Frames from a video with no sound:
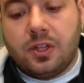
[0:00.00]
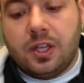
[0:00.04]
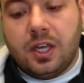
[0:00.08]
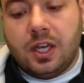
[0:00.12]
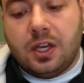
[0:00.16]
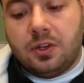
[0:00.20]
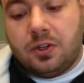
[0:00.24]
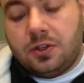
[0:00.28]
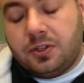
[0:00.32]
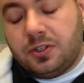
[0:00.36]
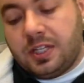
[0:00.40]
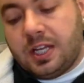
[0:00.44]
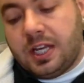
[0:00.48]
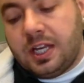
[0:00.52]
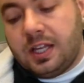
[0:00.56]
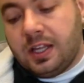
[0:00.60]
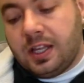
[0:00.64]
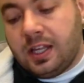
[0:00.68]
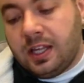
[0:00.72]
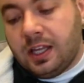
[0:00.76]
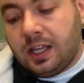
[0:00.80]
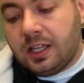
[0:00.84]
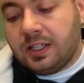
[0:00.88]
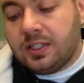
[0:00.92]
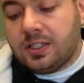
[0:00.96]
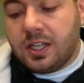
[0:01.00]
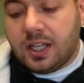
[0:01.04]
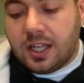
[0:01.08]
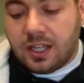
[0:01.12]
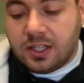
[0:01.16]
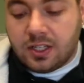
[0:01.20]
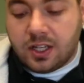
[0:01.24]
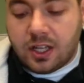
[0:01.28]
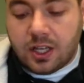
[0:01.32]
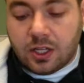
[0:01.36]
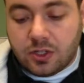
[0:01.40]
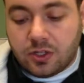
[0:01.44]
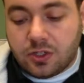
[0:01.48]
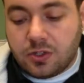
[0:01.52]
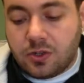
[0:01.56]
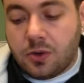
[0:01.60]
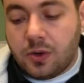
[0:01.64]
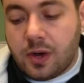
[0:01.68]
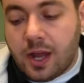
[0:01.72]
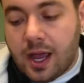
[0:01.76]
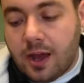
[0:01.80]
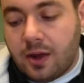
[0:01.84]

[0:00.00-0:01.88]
they understand that like to get to that store,